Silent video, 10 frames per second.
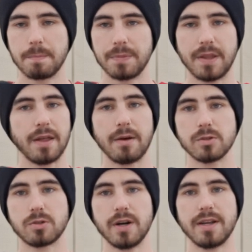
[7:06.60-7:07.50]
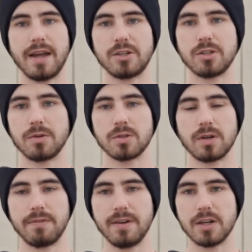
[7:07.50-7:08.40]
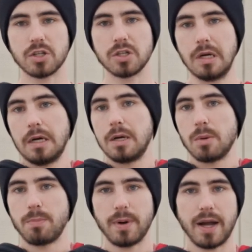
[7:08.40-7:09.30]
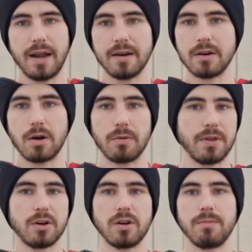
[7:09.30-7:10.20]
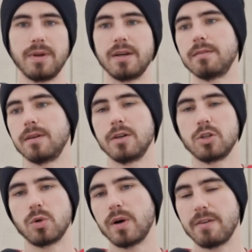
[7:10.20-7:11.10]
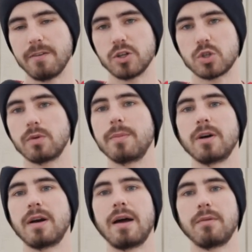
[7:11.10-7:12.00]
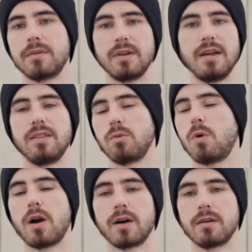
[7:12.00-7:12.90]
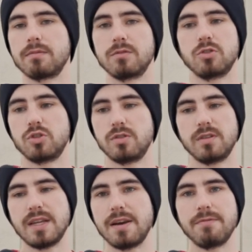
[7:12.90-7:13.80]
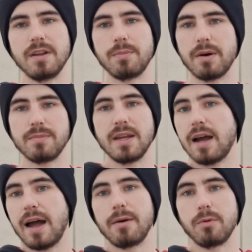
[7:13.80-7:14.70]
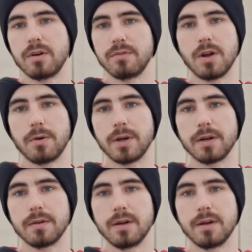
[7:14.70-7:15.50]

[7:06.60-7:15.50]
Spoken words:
Now, that was great catching those 3 fish, but I didn't know there could have been 20 fish swimming around in the water 10 feet above me. I wouldn't have known it.